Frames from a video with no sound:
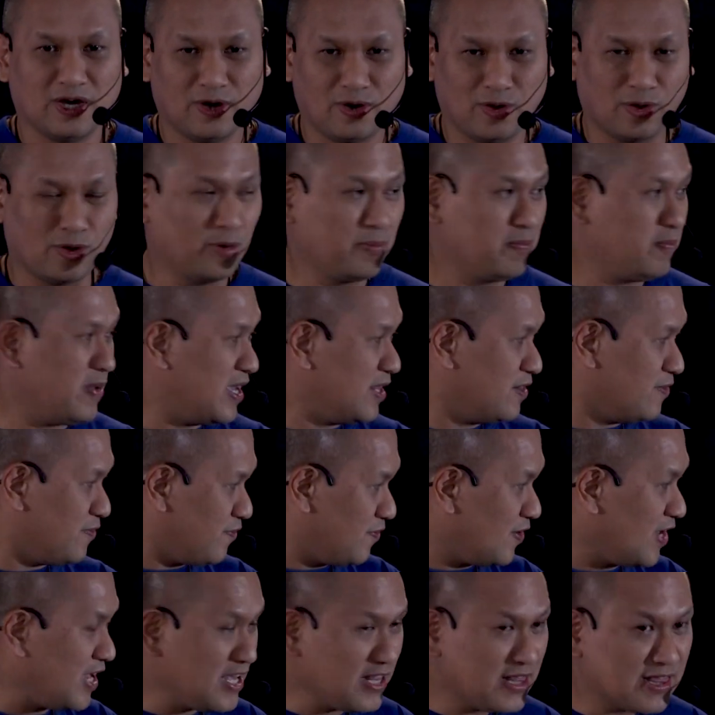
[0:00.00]
hope, and
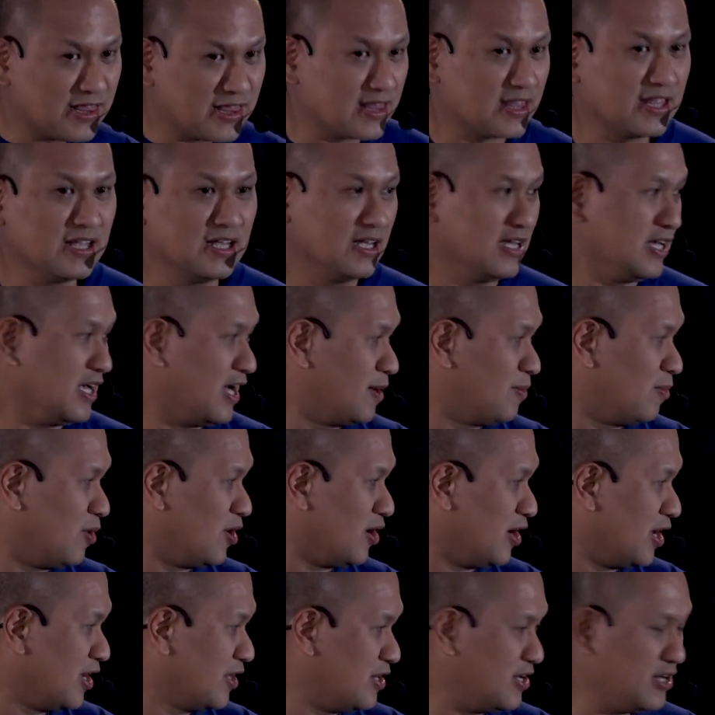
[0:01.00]
faith, among
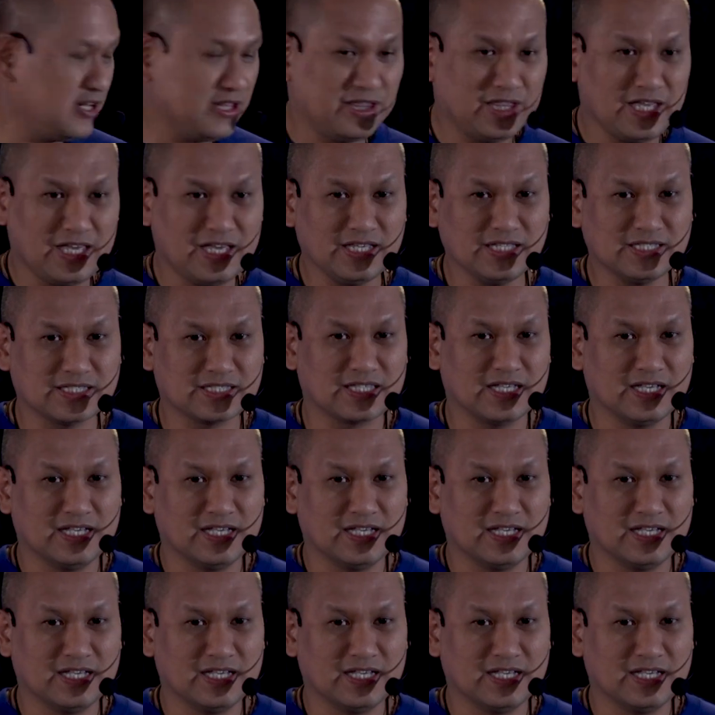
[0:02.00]
other things.